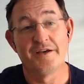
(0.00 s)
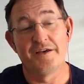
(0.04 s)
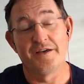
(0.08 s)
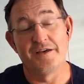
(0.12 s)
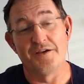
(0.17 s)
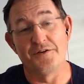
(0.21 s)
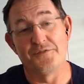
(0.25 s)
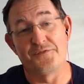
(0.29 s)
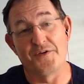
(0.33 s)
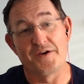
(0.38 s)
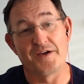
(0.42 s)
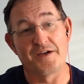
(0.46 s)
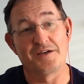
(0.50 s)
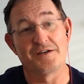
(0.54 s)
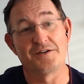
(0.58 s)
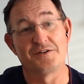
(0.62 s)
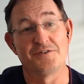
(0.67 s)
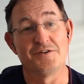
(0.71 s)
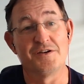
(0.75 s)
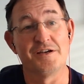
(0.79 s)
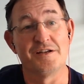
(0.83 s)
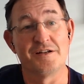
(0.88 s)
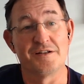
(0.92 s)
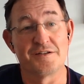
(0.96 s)
if I
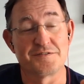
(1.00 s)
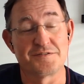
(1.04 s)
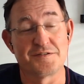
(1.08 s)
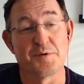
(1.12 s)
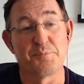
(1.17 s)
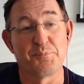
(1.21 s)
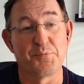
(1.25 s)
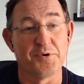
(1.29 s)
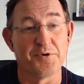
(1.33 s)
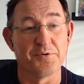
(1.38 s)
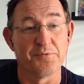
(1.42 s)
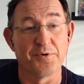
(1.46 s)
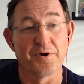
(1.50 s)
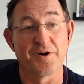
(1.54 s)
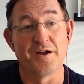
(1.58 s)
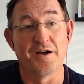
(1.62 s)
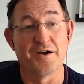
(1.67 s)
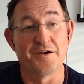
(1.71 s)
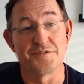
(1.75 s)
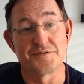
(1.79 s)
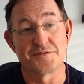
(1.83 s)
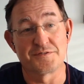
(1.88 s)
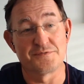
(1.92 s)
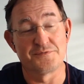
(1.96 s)
create a separate
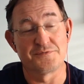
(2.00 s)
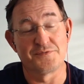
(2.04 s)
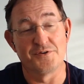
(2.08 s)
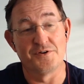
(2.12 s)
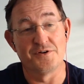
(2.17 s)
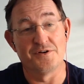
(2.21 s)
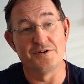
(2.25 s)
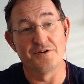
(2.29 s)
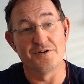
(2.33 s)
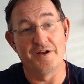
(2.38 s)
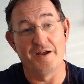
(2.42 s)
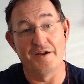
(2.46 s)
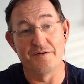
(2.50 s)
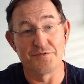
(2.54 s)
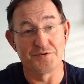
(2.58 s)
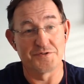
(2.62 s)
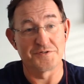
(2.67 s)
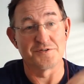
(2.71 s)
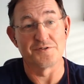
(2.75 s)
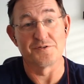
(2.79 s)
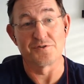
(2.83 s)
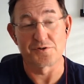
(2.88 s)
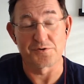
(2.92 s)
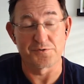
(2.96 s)
warehouse for every
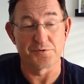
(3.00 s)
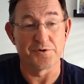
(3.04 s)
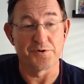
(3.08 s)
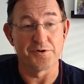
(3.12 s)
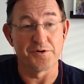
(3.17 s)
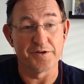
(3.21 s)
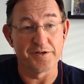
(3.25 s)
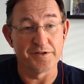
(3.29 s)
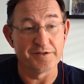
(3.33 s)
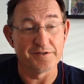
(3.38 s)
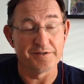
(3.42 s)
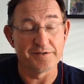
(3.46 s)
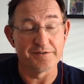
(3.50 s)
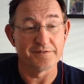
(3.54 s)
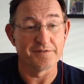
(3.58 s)
single query,